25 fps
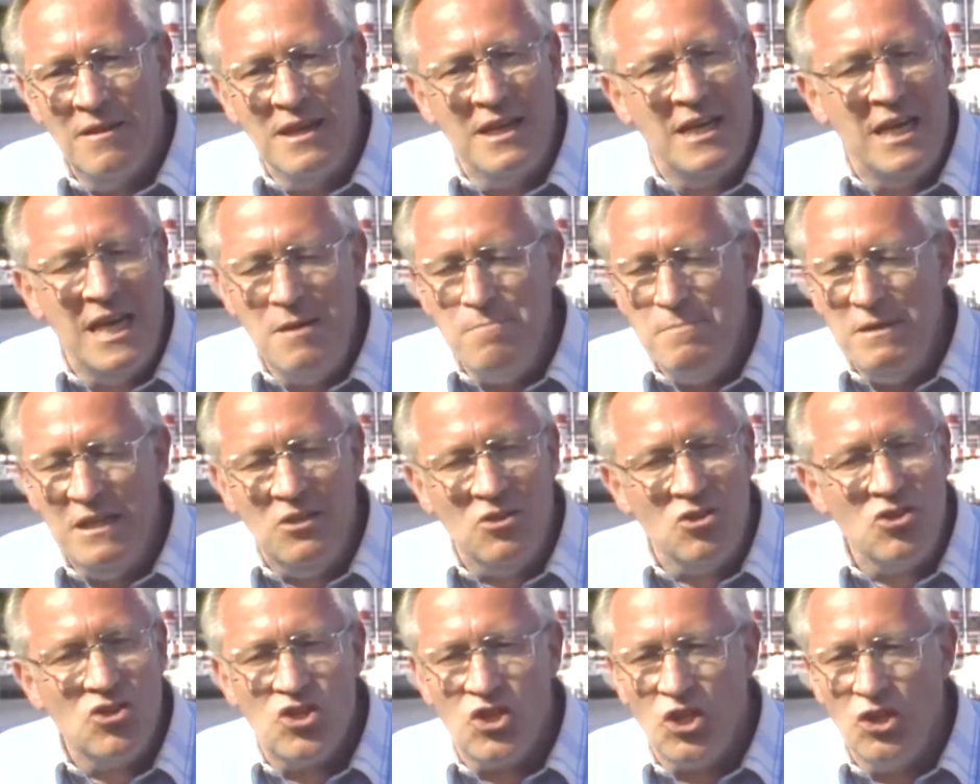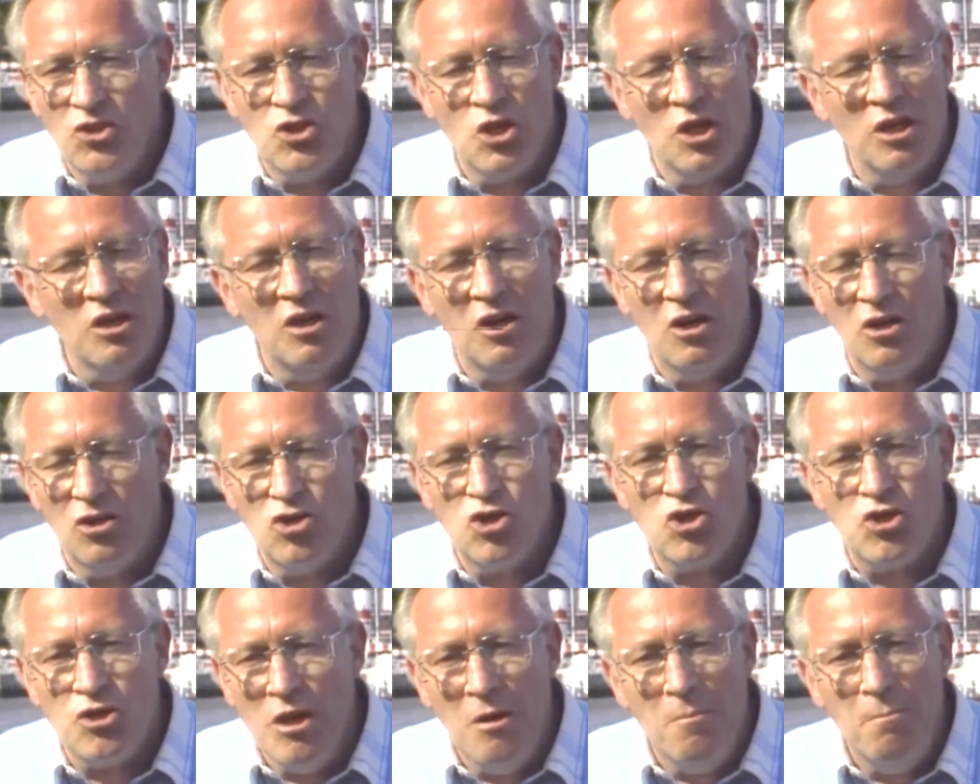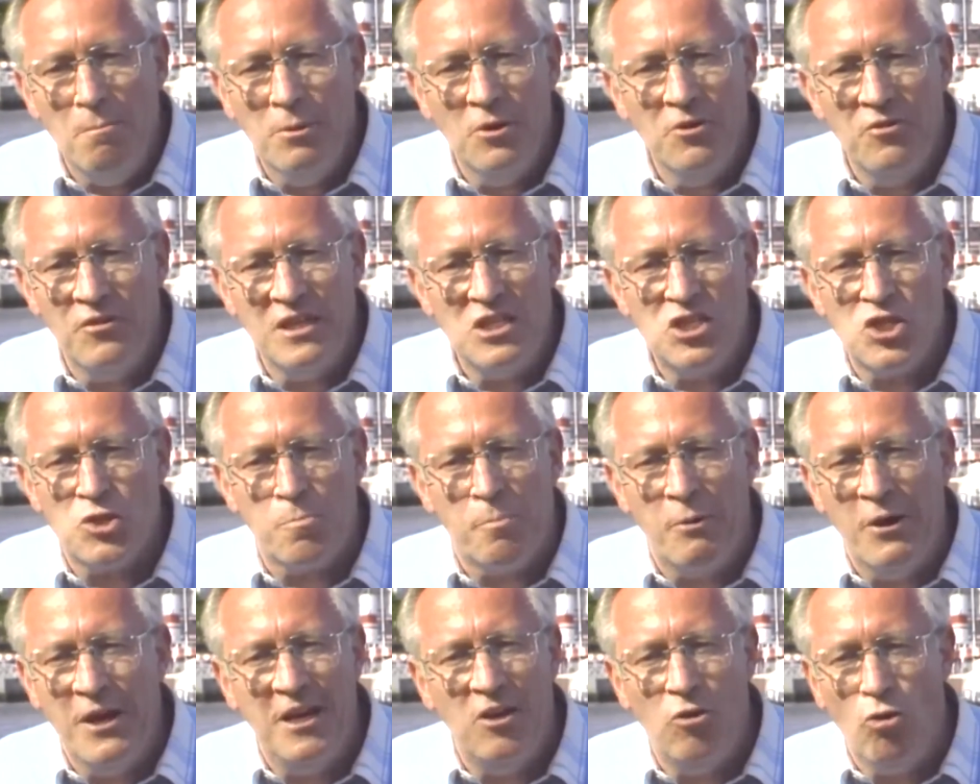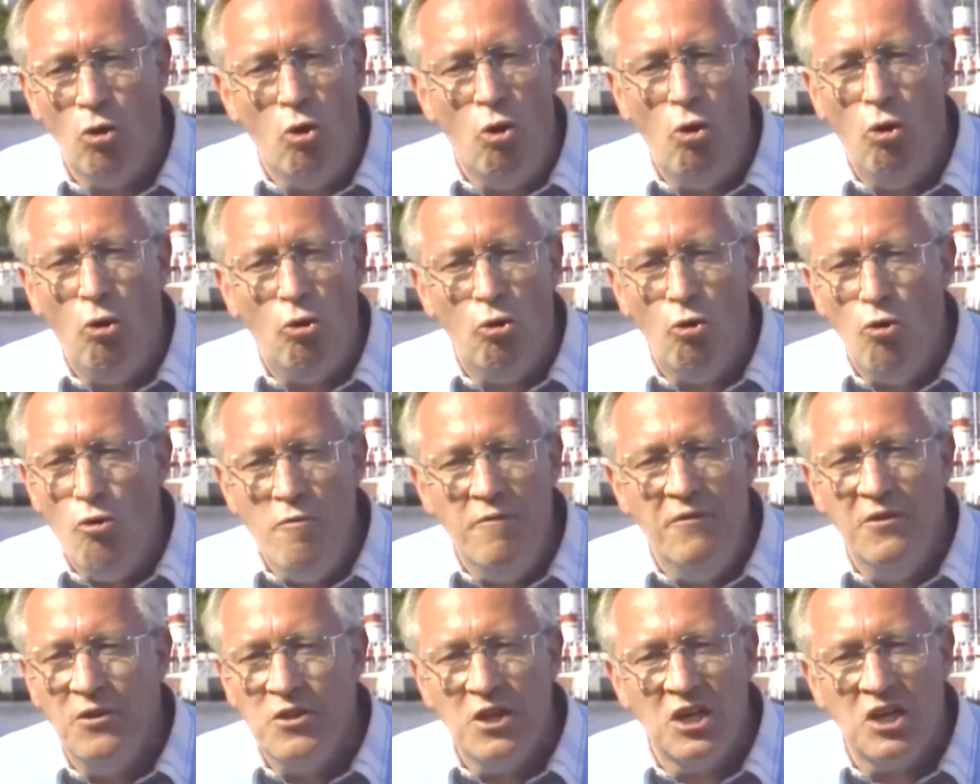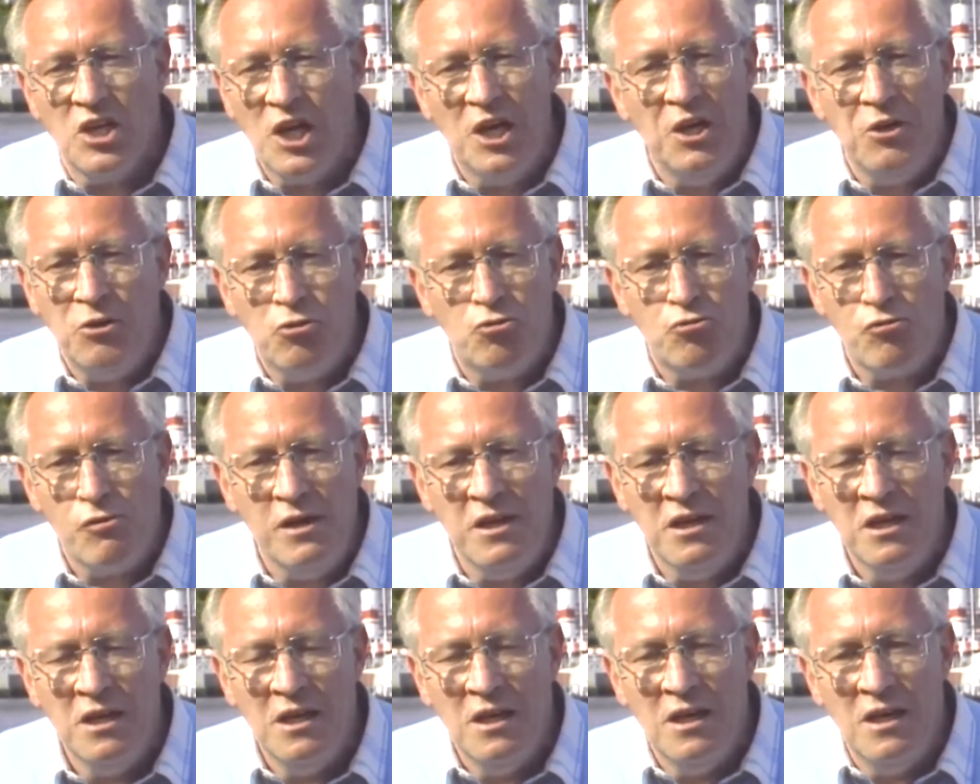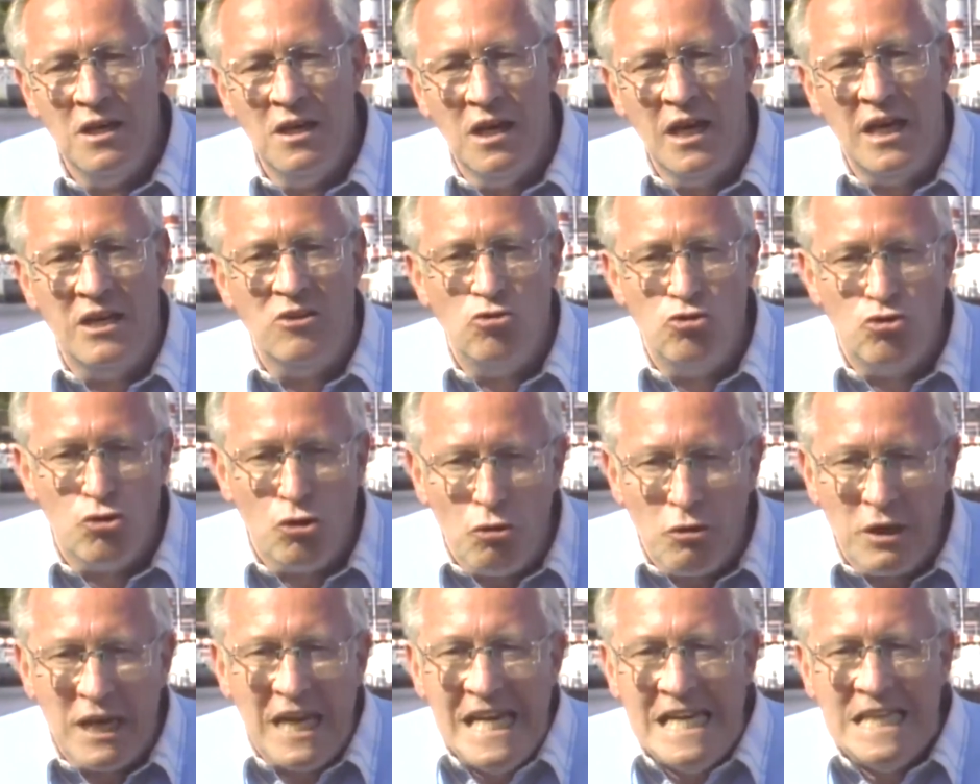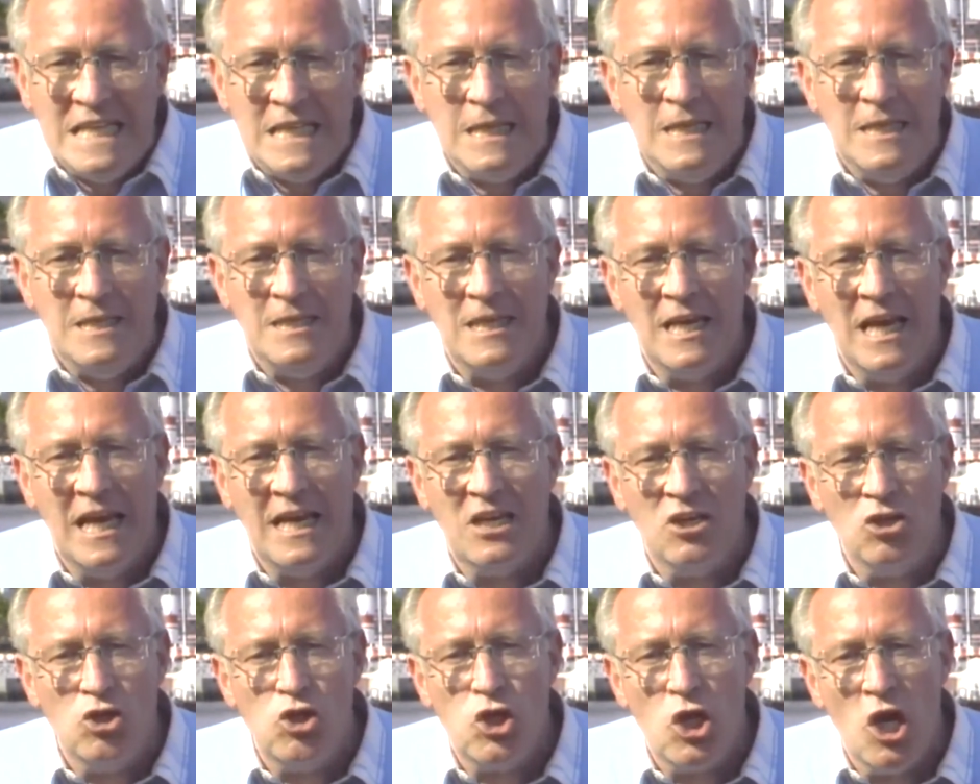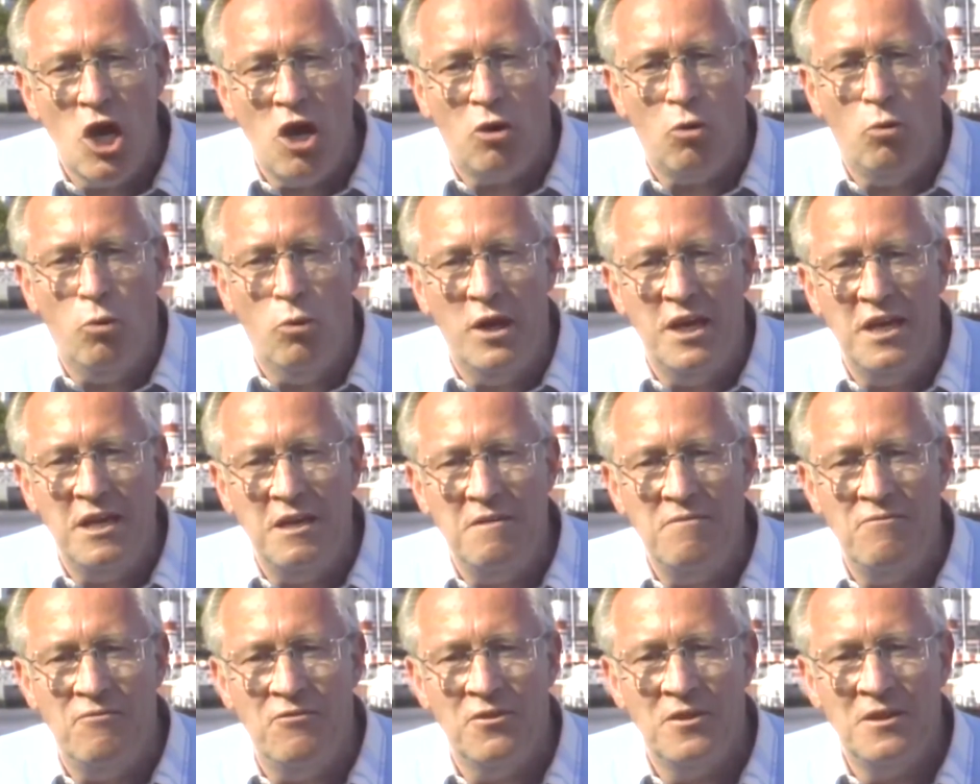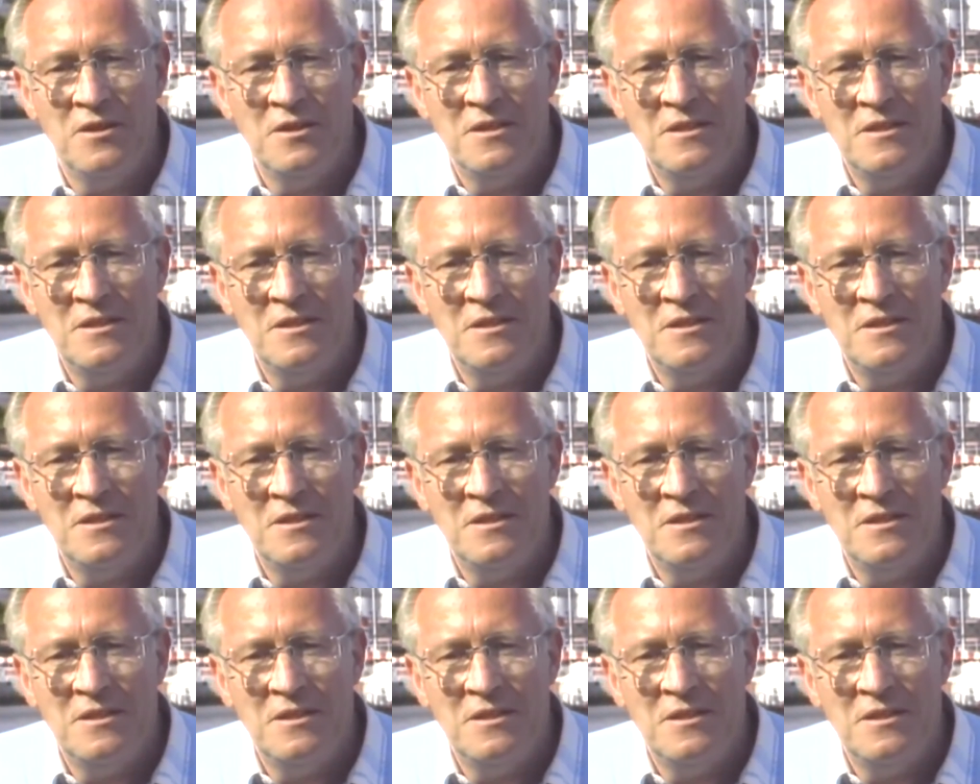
They came in such a large number, they spread all over the country and took England like a shock wave.